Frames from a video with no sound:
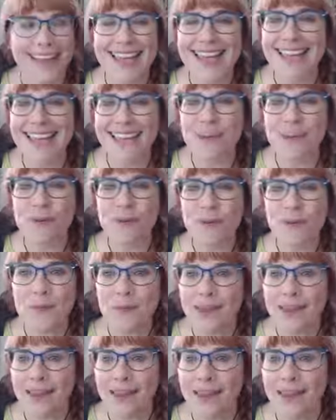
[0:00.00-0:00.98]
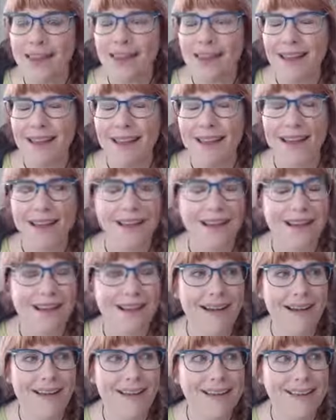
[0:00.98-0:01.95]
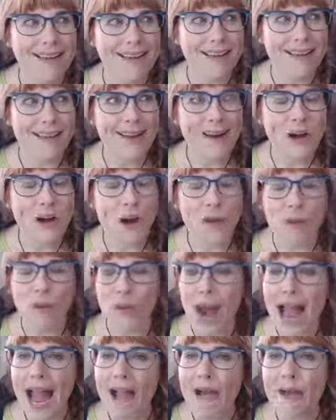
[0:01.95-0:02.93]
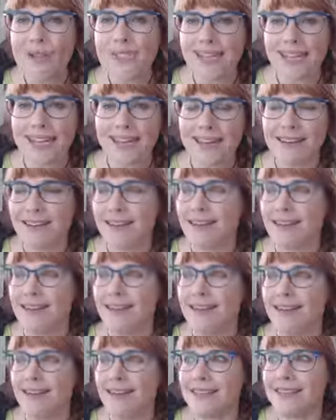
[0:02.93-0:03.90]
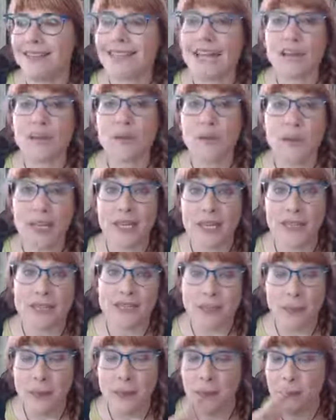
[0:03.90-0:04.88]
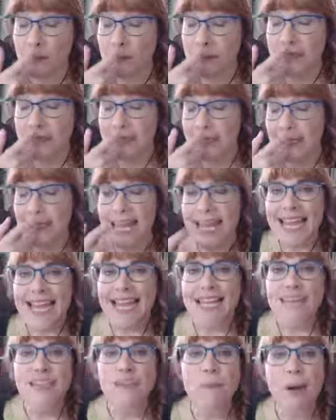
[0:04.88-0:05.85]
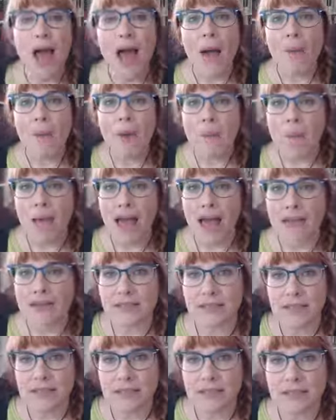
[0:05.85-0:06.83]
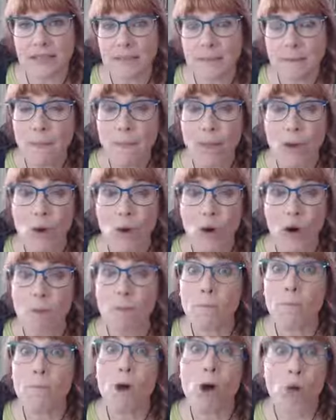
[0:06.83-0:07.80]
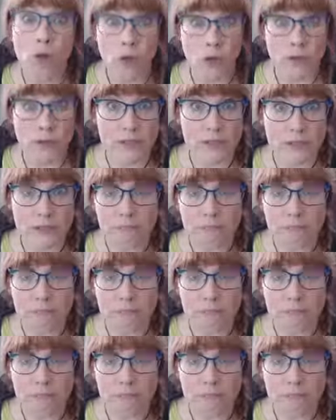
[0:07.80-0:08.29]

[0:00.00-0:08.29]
there will be a rousing set of opinions about this, is pop-up boxes or modals.